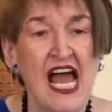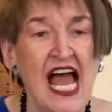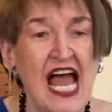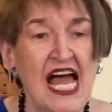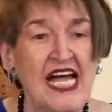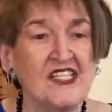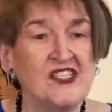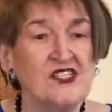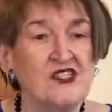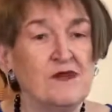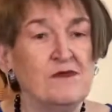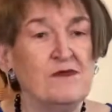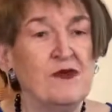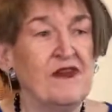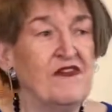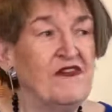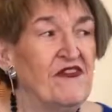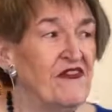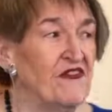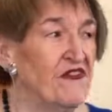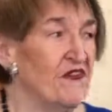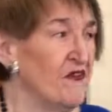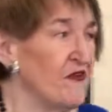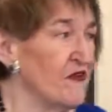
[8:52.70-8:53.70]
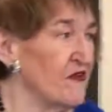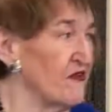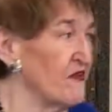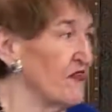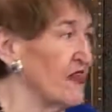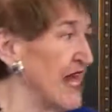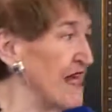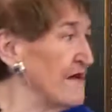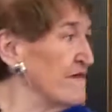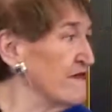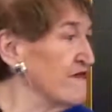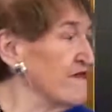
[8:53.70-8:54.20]
And so before
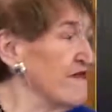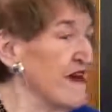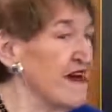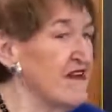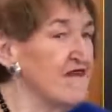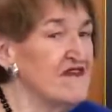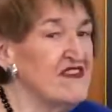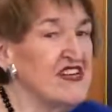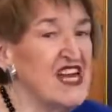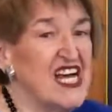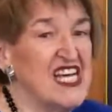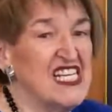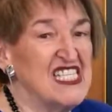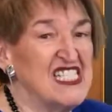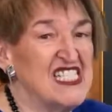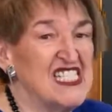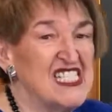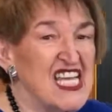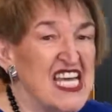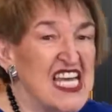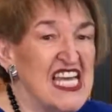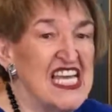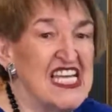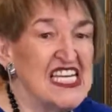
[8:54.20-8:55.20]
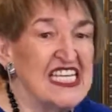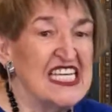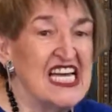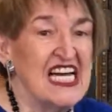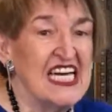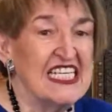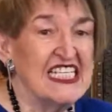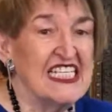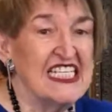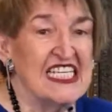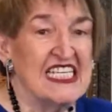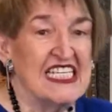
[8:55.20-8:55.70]
that prophet Isaiah
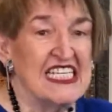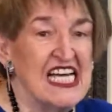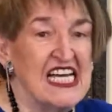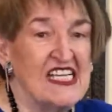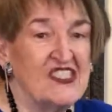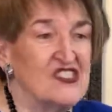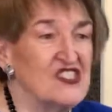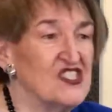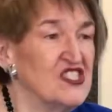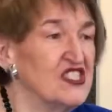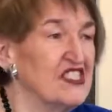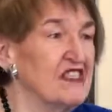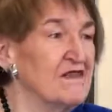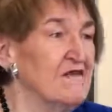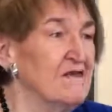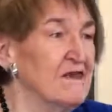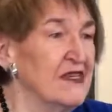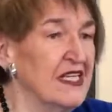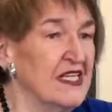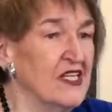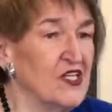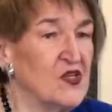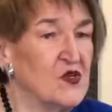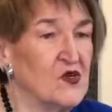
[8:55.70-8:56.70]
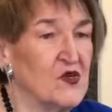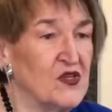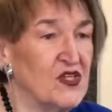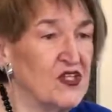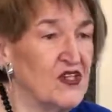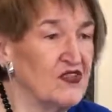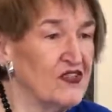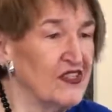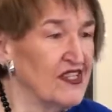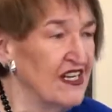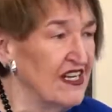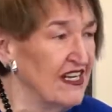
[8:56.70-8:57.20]
got out to the middle
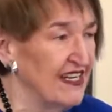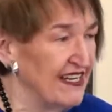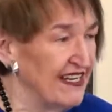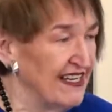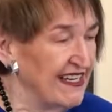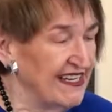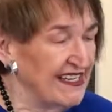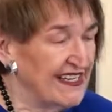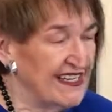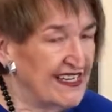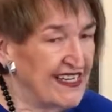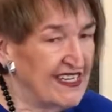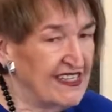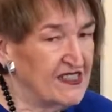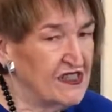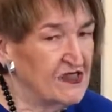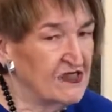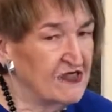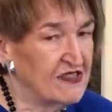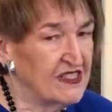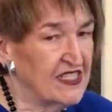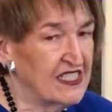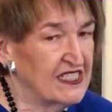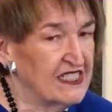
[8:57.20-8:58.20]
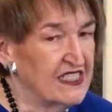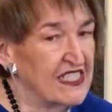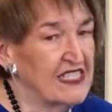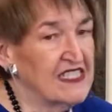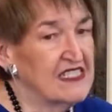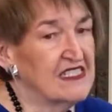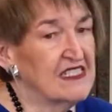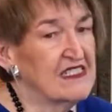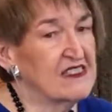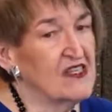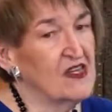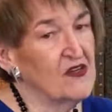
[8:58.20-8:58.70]
courtyard, God told Isaiah, he
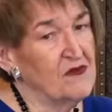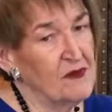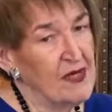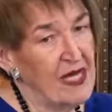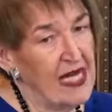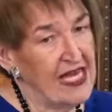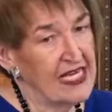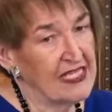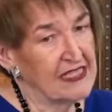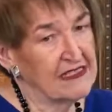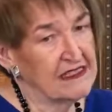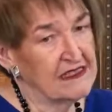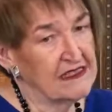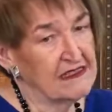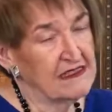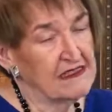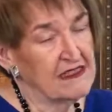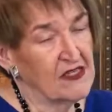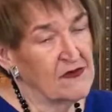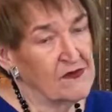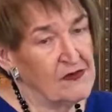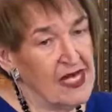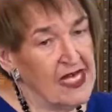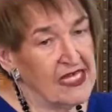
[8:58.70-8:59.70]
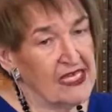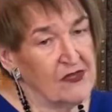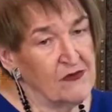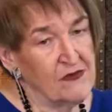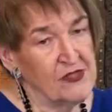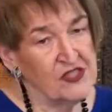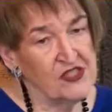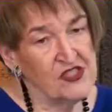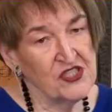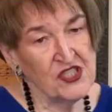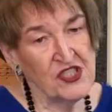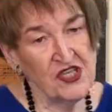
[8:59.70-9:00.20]
says, go back. I
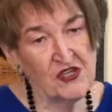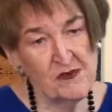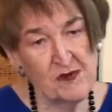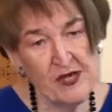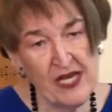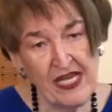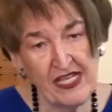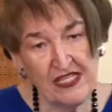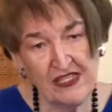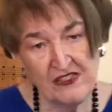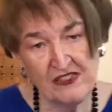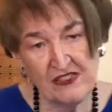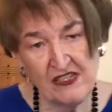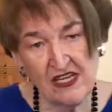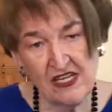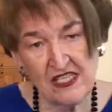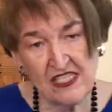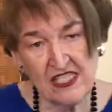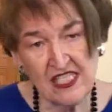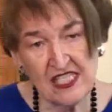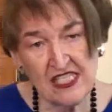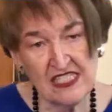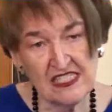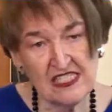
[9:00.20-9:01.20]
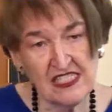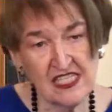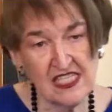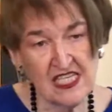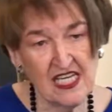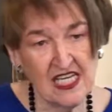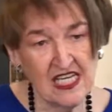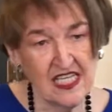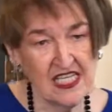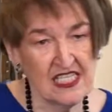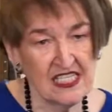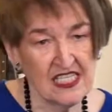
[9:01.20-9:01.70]
want you to go back and talk to
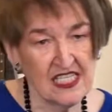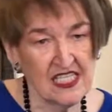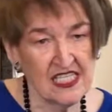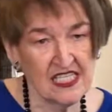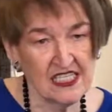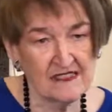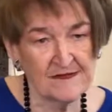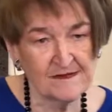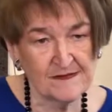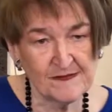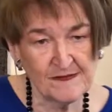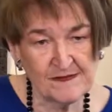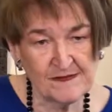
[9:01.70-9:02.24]
Hezekiah again.